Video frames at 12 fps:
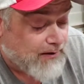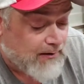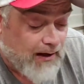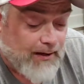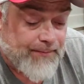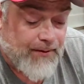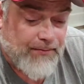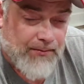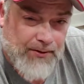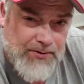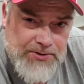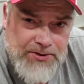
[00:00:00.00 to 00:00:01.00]
A lot of people
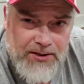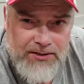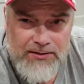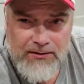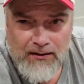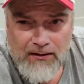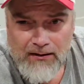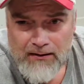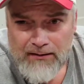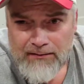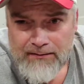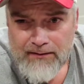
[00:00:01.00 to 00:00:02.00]
use
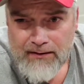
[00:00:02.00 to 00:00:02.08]
cheesecloth,